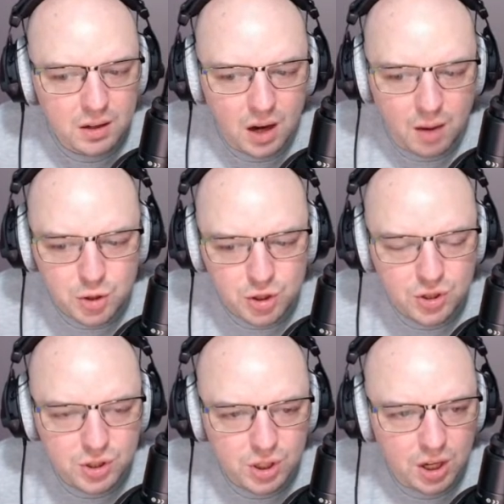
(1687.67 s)
I'm
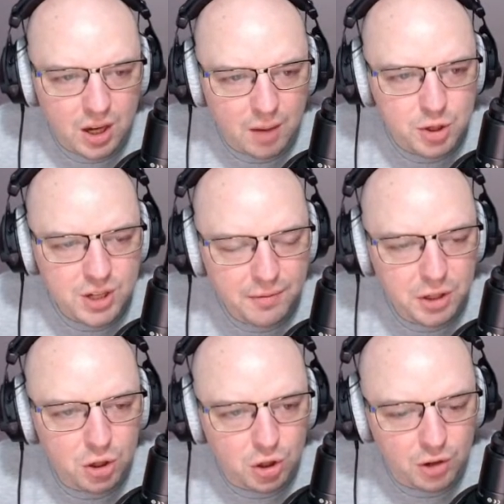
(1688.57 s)
just having
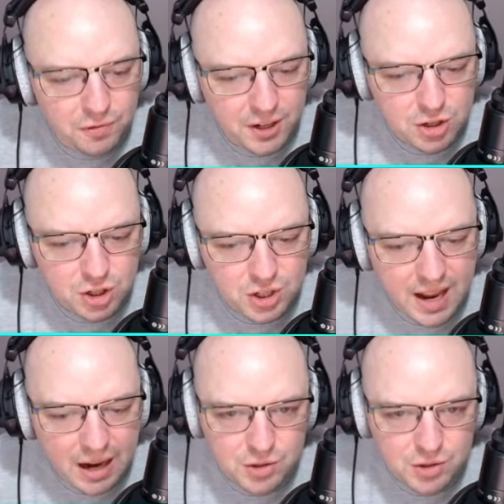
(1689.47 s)
a look at fixtures now.